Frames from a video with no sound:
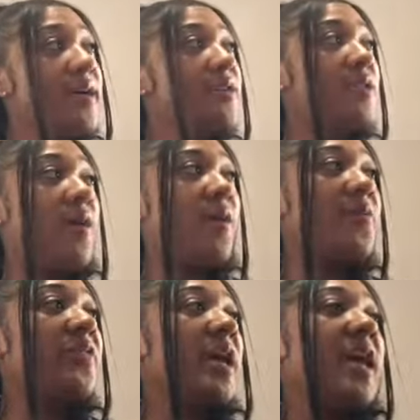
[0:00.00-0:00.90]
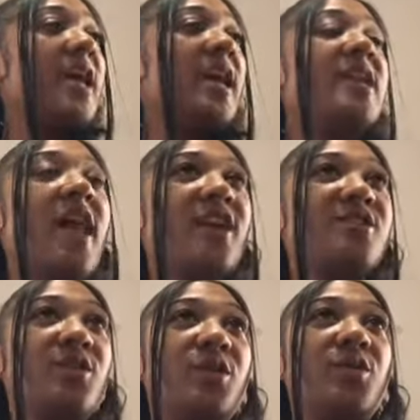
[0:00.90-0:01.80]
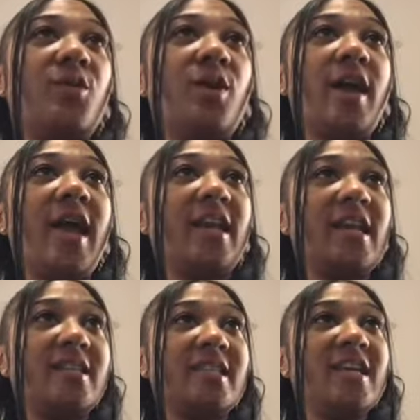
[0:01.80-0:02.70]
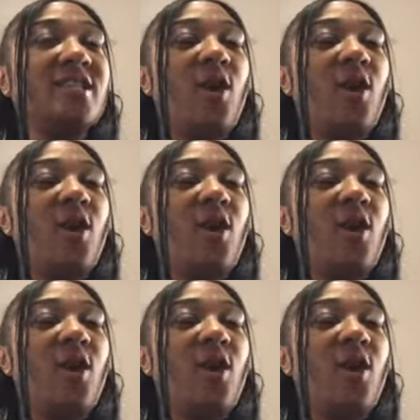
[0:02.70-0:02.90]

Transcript: So he knocks on the door and it's an